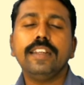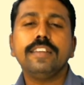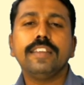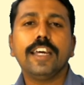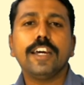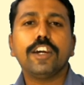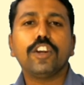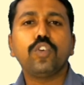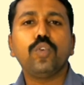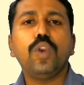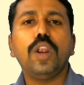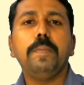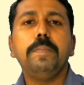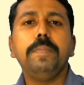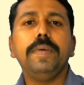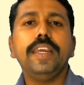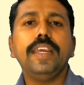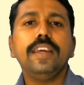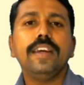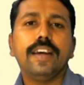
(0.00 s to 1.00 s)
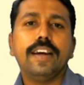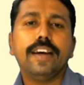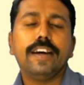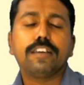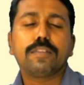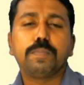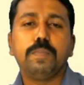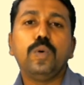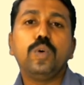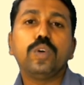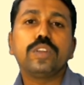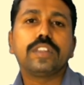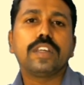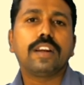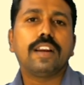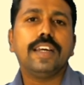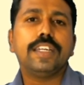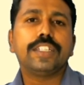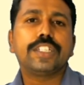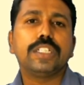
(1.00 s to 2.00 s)
there will be a smooth
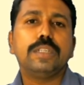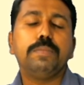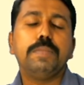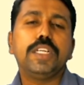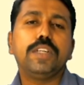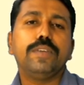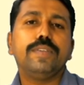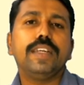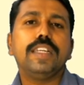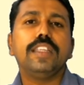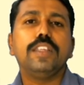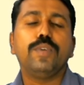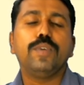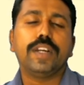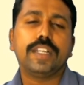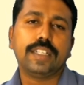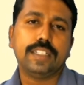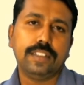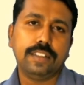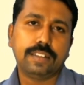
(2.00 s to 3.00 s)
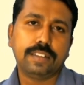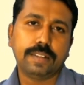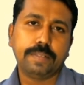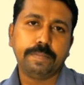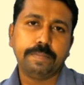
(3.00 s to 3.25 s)
relation between the workers.